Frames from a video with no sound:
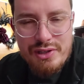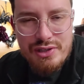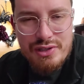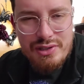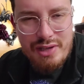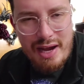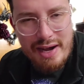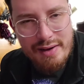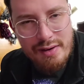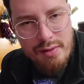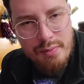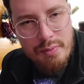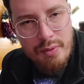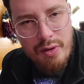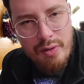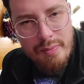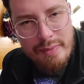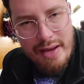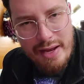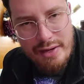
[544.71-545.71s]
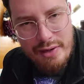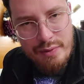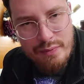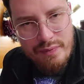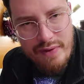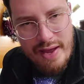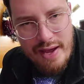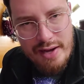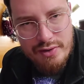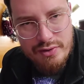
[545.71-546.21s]
desirable
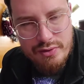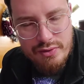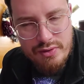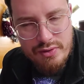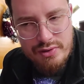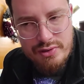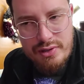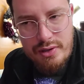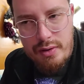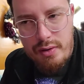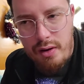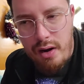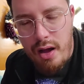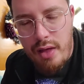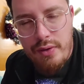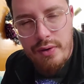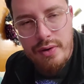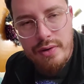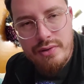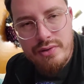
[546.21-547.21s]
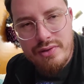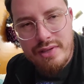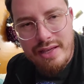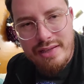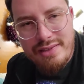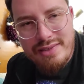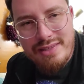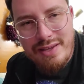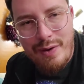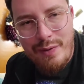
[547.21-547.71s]
manufacturers. There are others
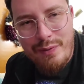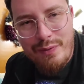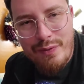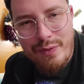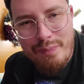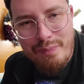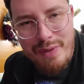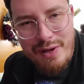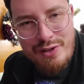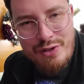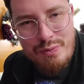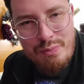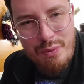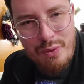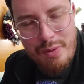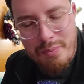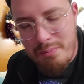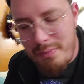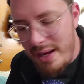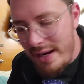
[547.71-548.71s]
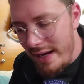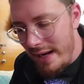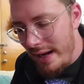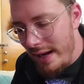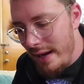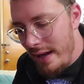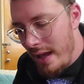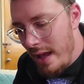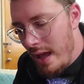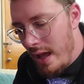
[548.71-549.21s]
that sell for much more money,
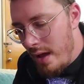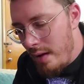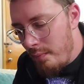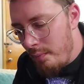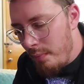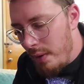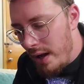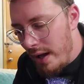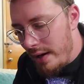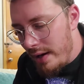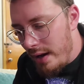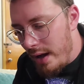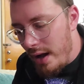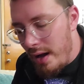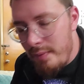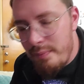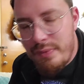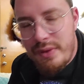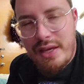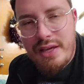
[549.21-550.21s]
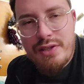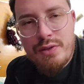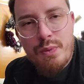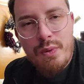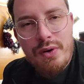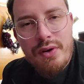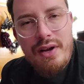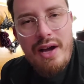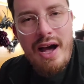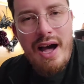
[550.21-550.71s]
but these
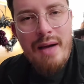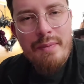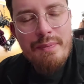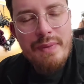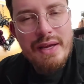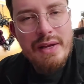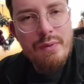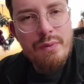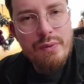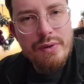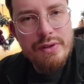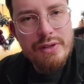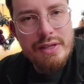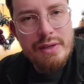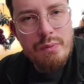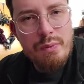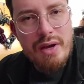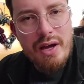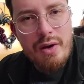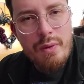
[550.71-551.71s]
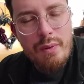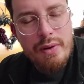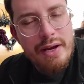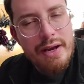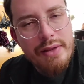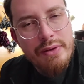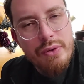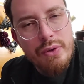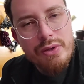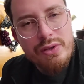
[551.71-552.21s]
were comping really well when
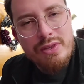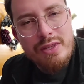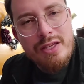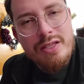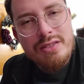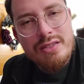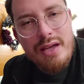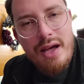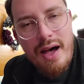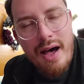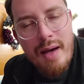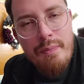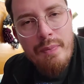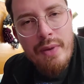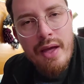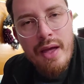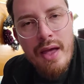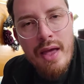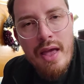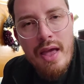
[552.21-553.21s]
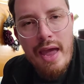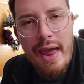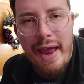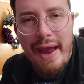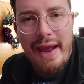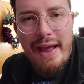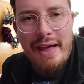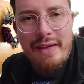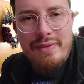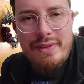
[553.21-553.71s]
I looked this up,
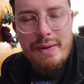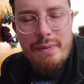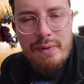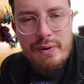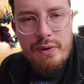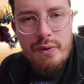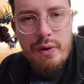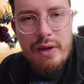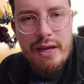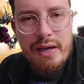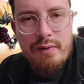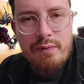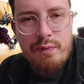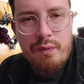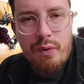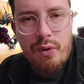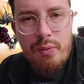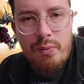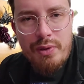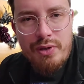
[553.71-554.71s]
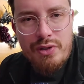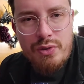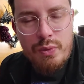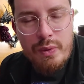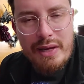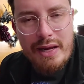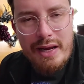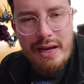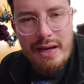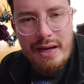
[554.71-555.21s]
and they were going for
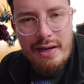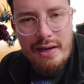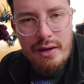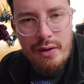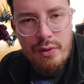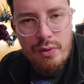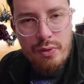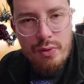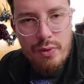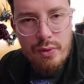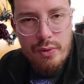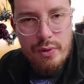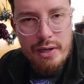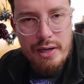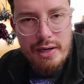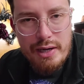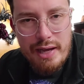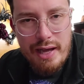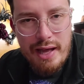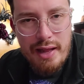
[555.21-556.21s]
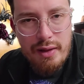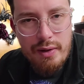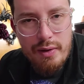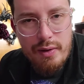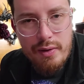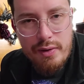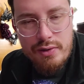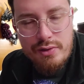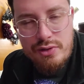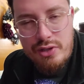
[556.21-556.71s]
between
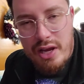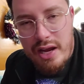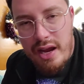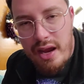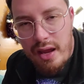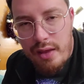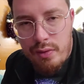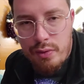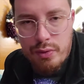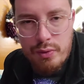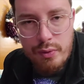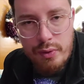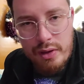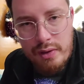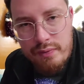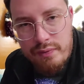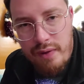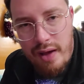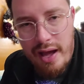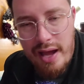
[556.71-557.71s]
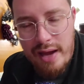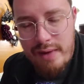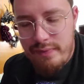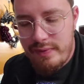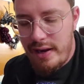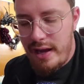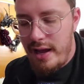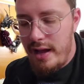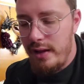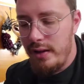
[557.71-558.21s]
$30 and
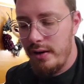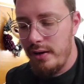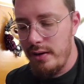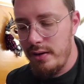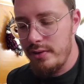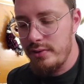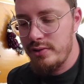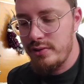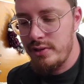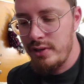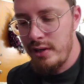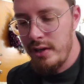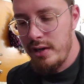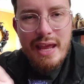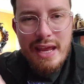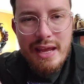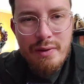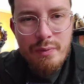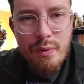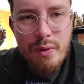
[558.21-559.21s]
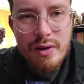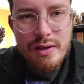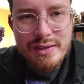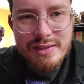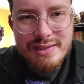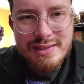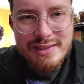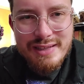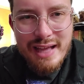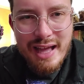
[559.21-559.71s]
$35. It
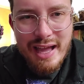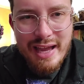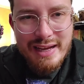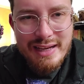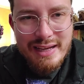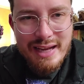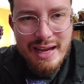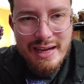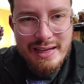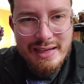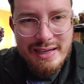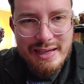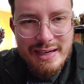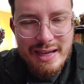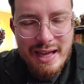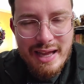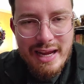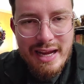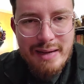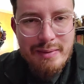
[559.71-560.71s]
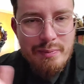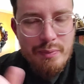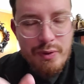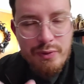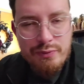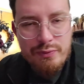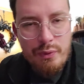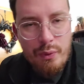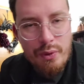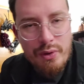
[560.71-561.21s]
was $9.99
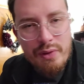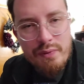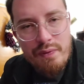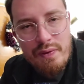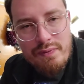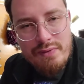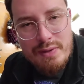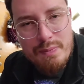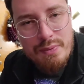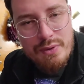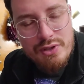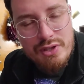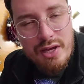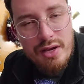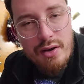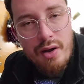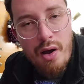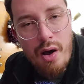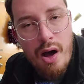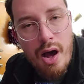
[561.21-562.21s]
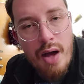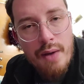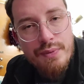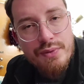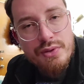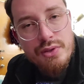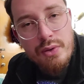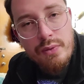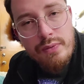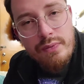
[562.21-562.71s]
before the 50%
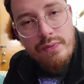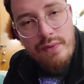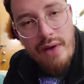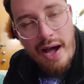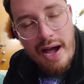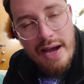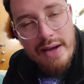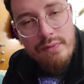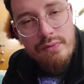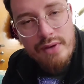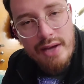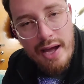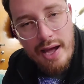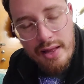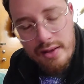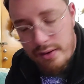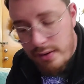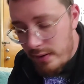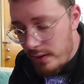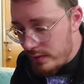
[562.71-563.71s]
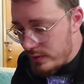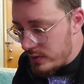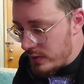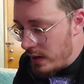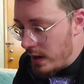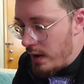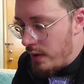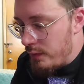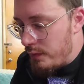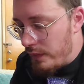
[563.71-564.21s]
off, so $5.
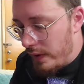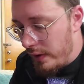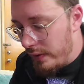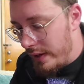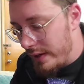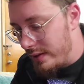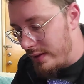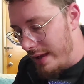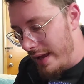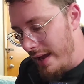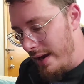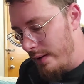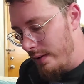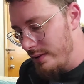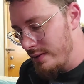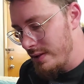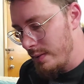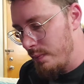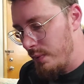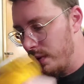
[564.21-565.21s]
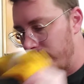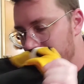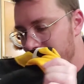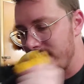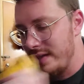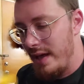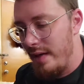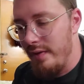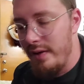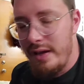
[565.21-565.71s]
Felt like that is a pretty
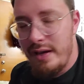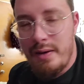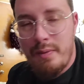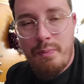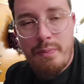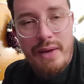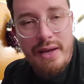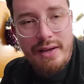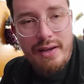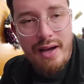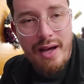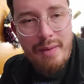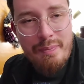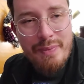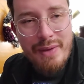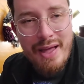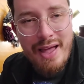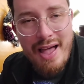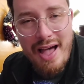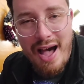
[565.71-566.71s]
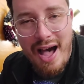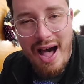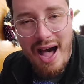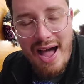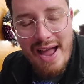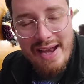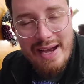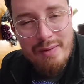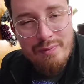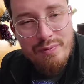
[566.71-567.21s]
solid pickup.
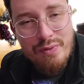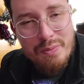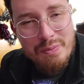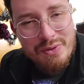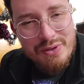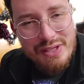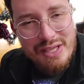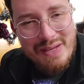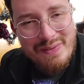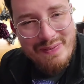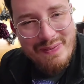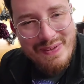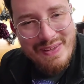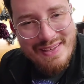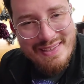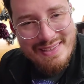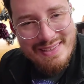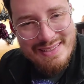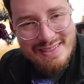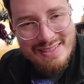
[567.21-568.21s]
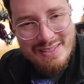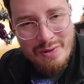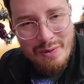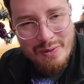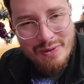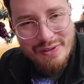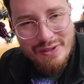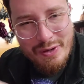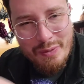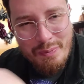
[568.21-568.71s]
I am from Cleveland, so a
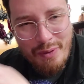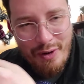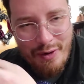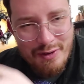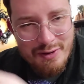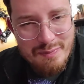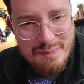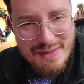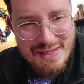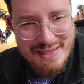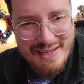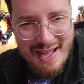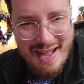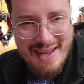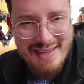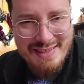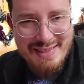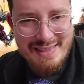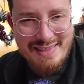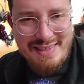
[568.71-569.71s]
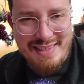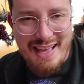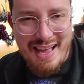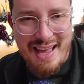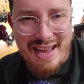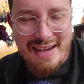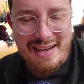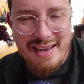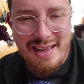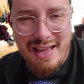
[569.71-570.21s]
little part of me dies
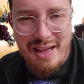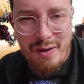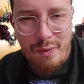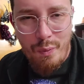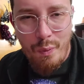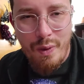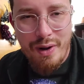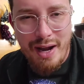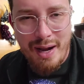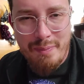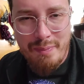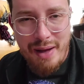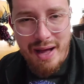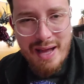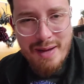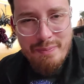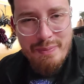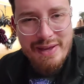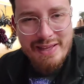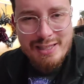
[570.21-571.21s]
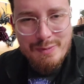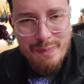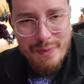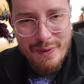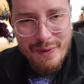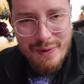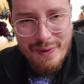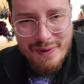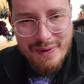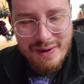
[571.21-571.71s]
inside when I buy
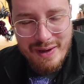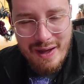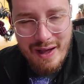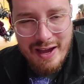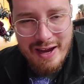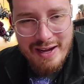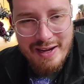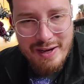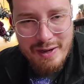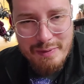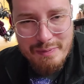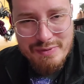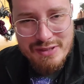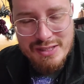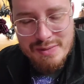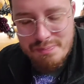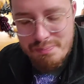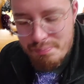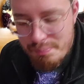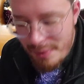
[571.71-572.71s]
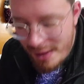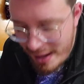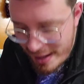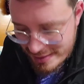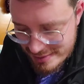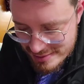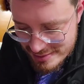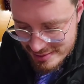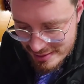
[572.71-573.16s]
Pittsburgh items, but